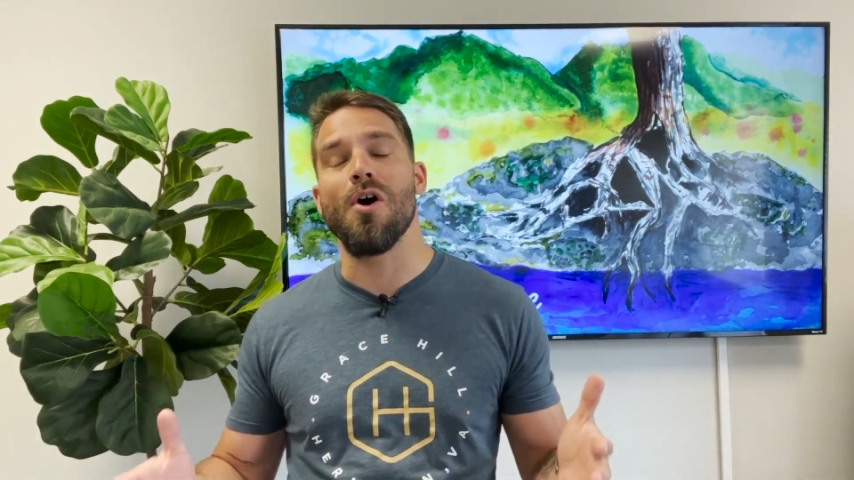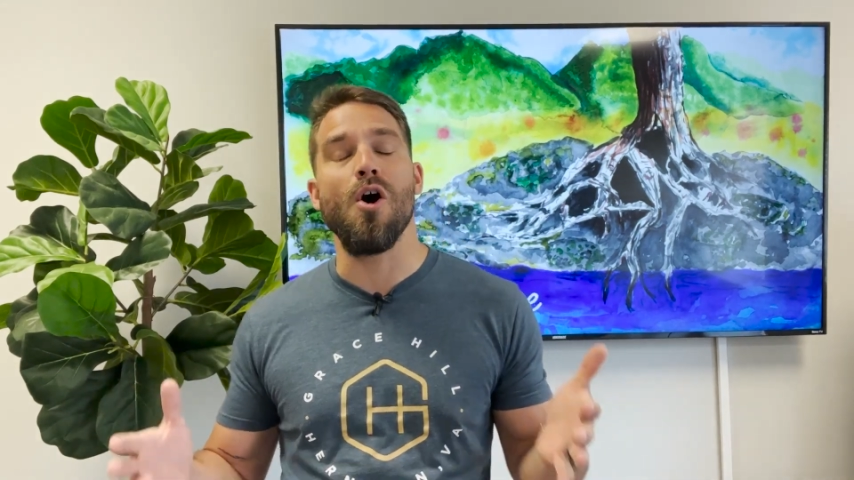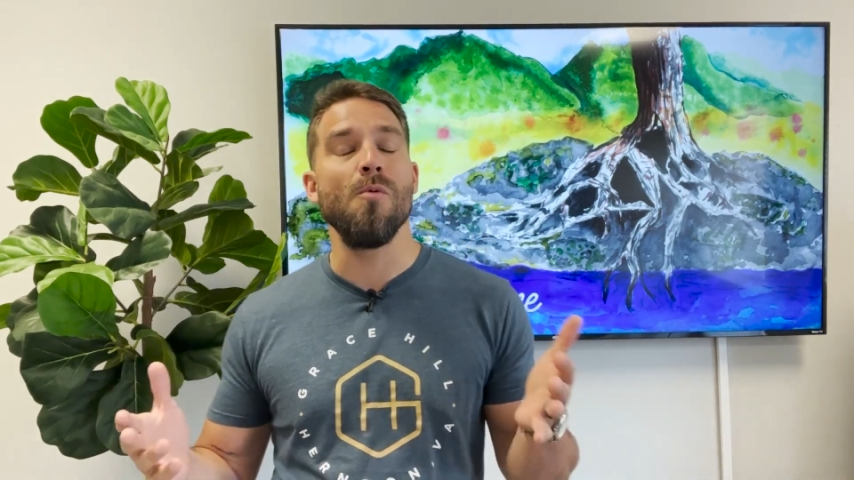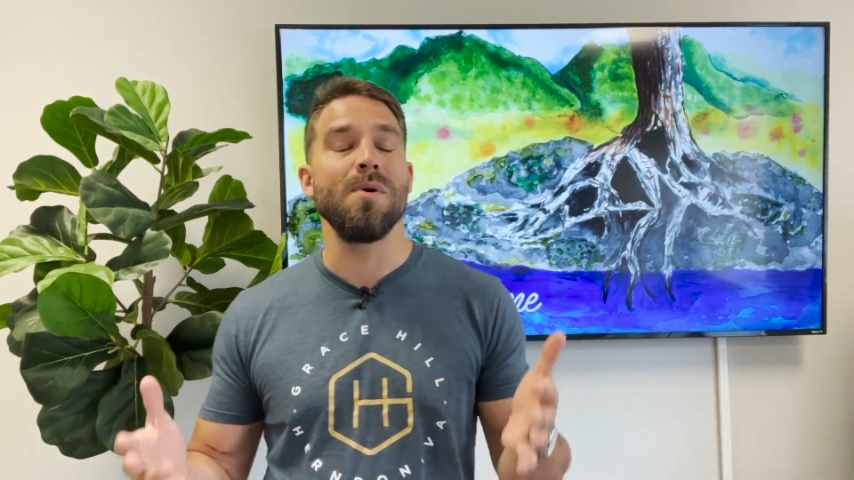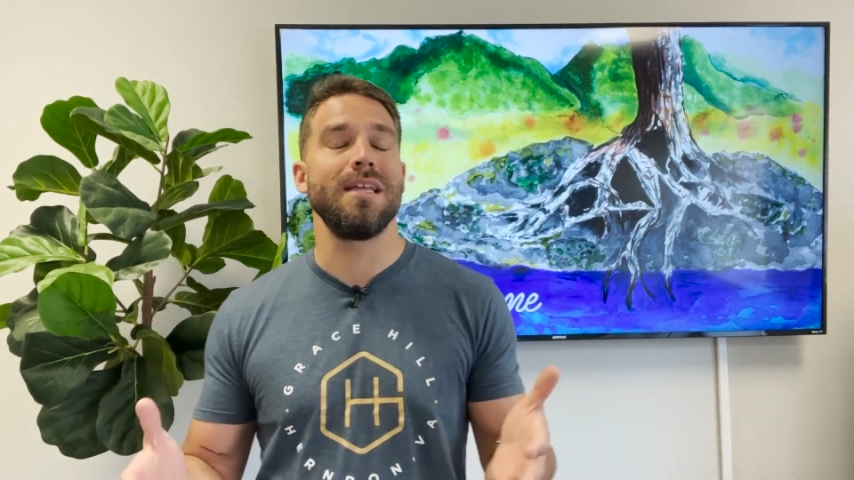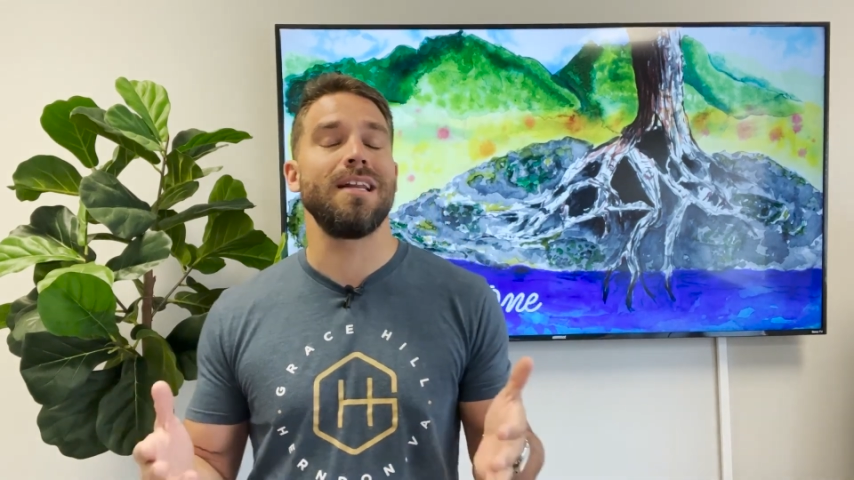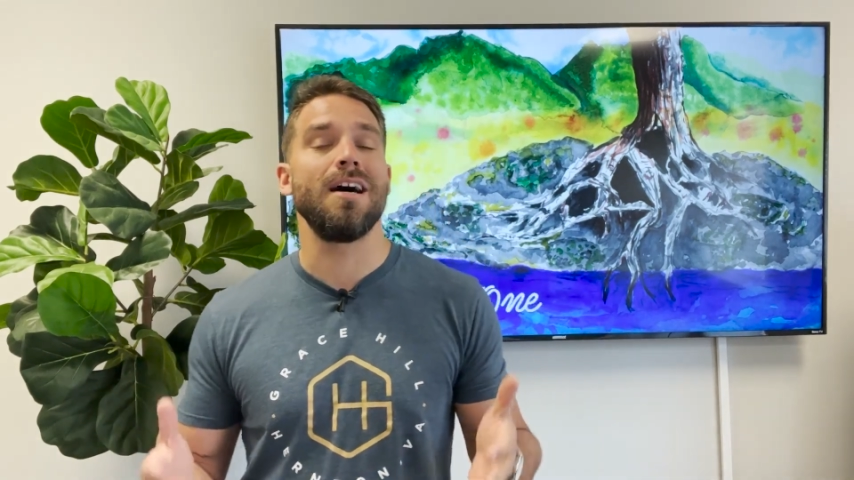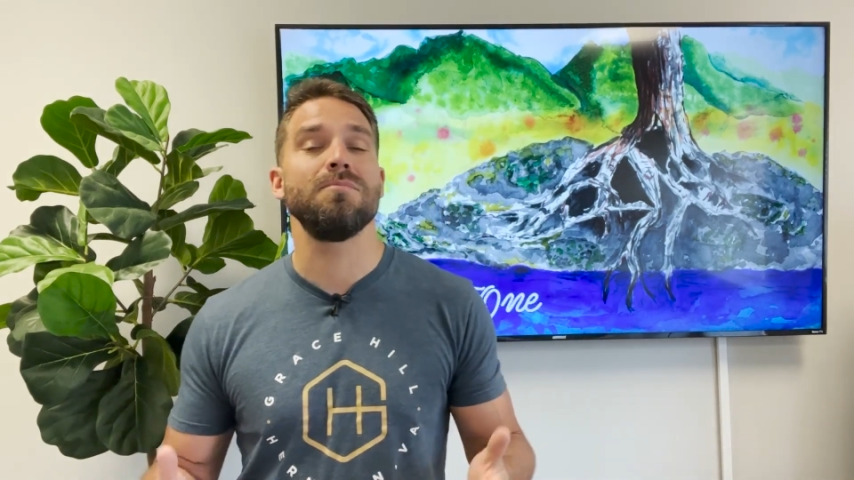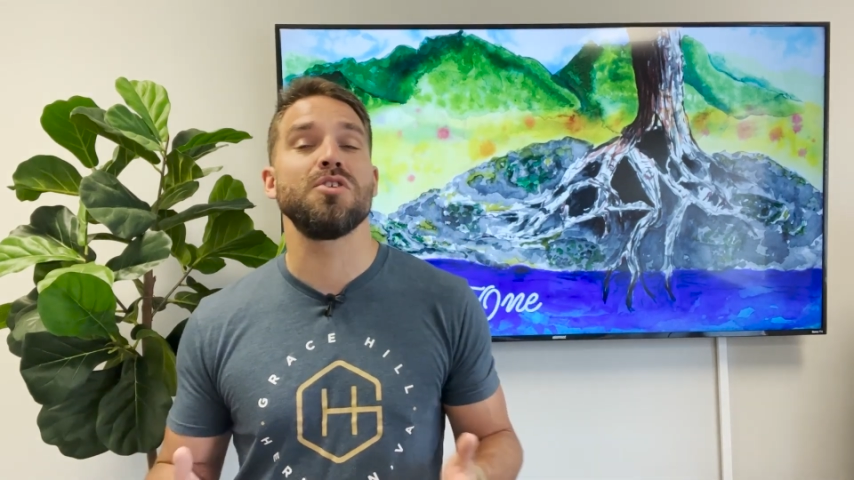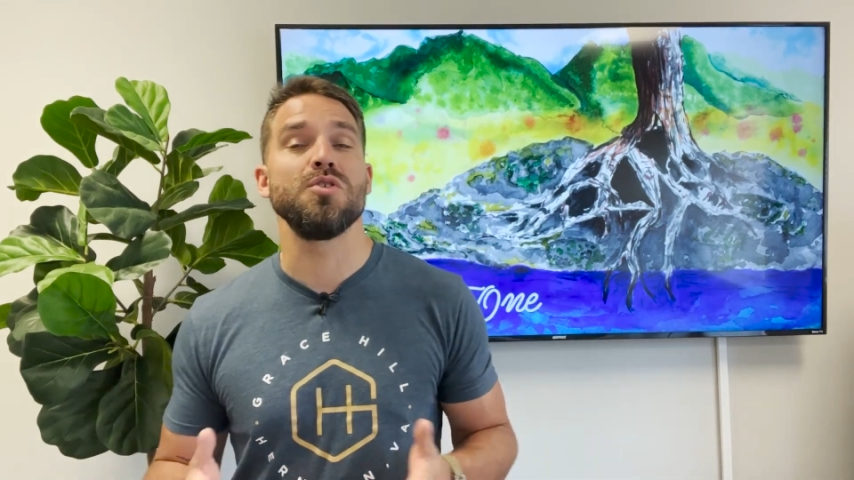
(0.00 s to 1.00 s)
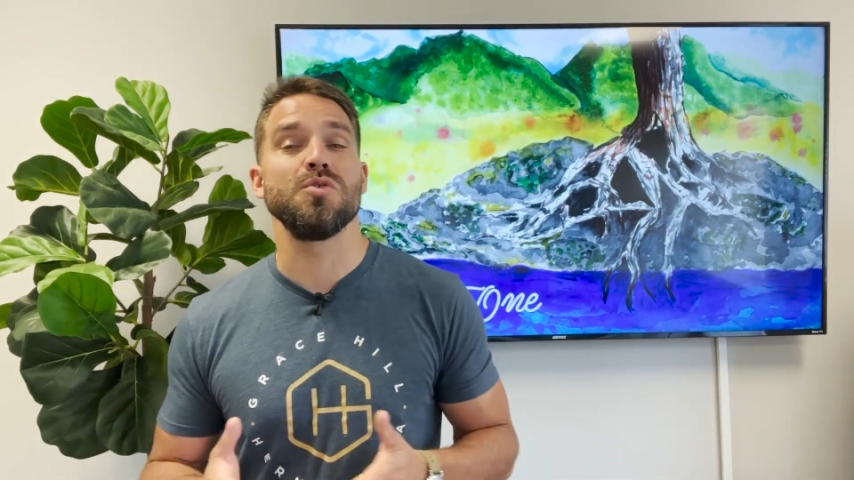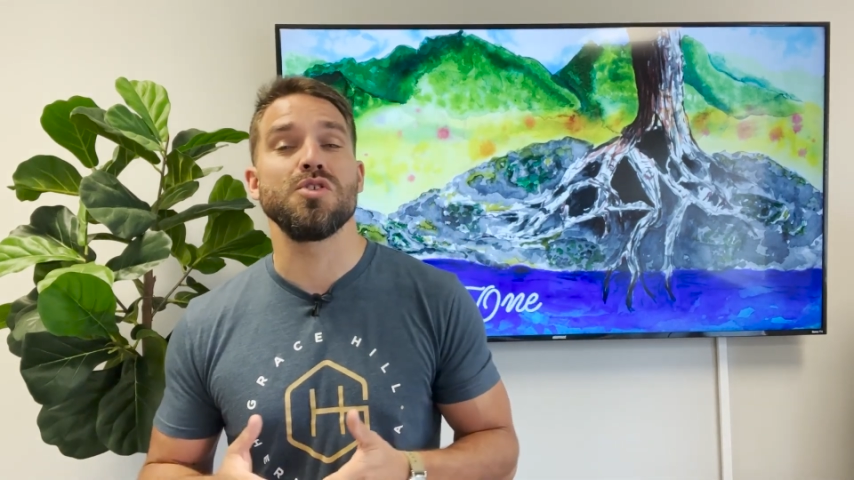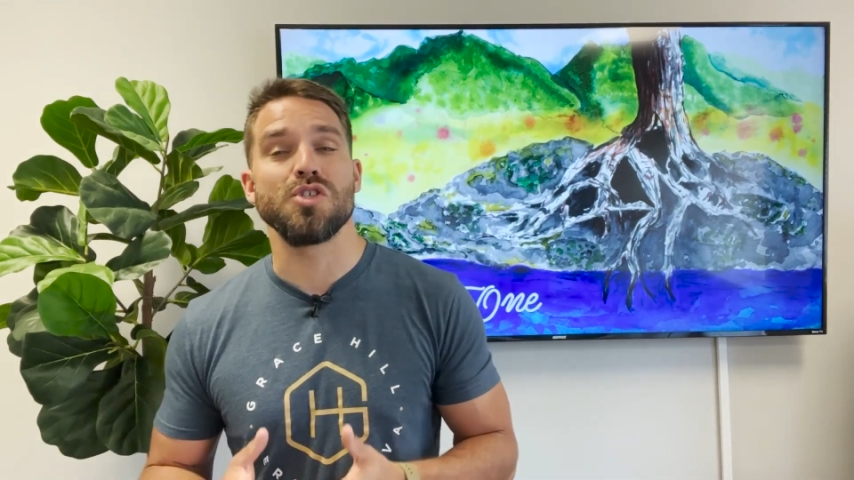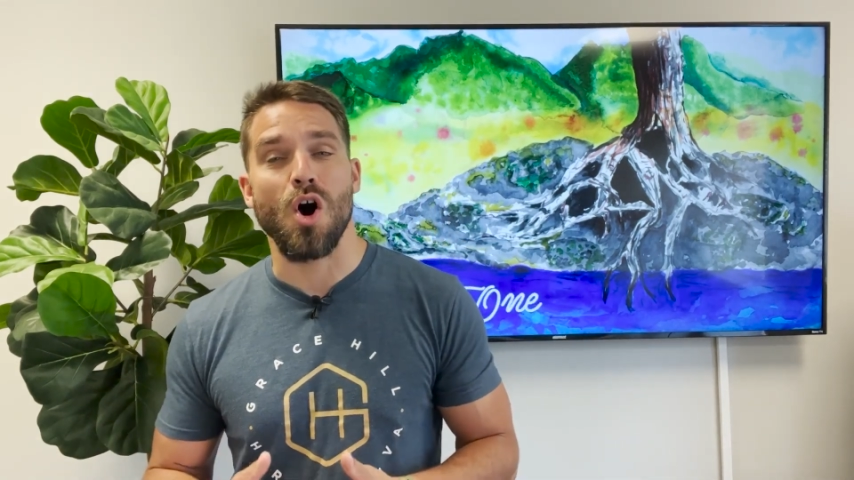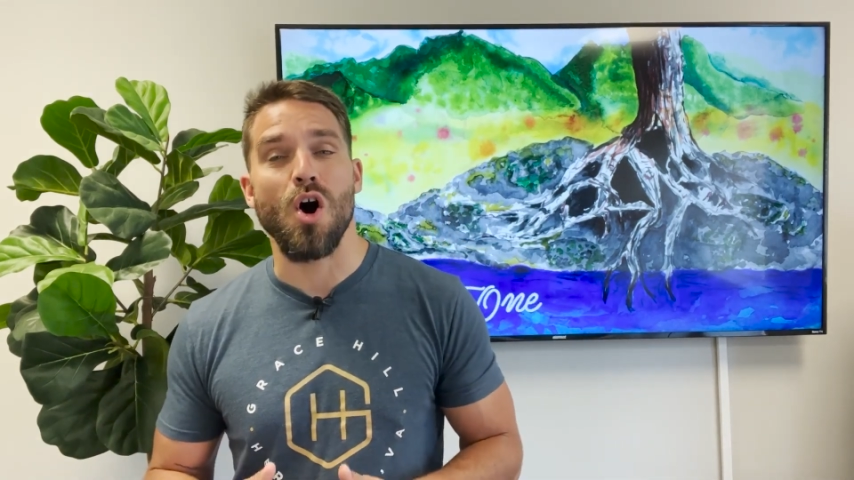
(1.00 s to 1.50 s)
open it up to
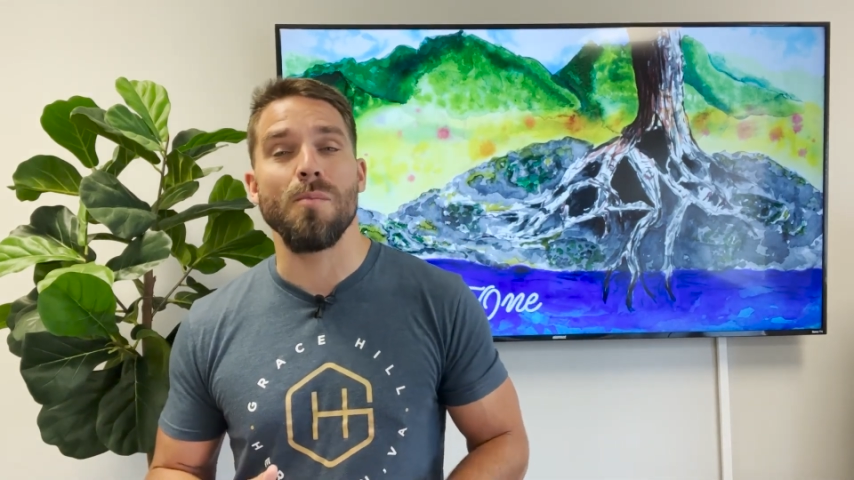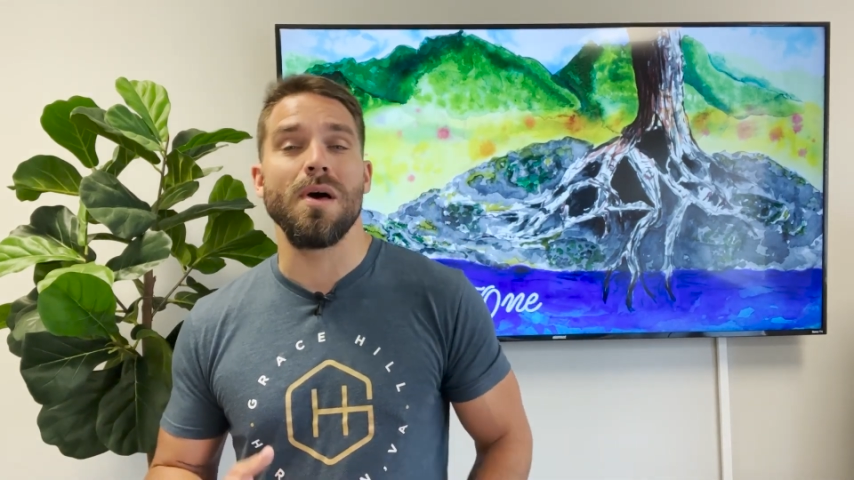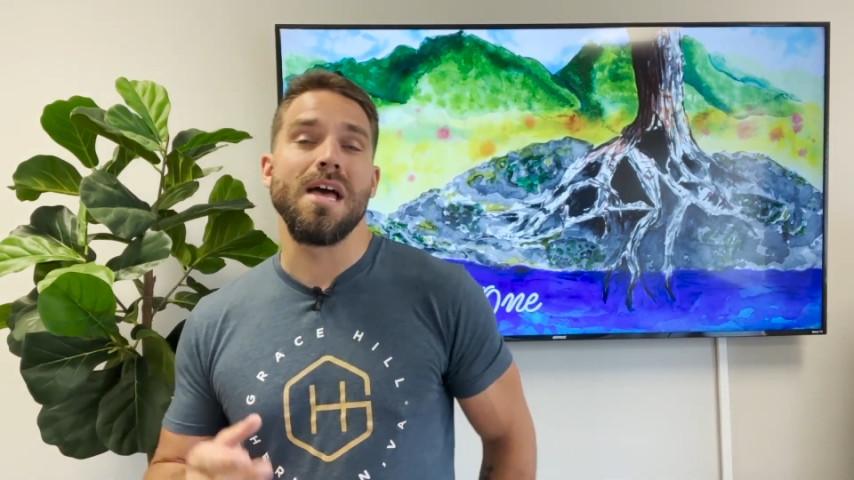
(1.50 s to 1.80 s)
Psalm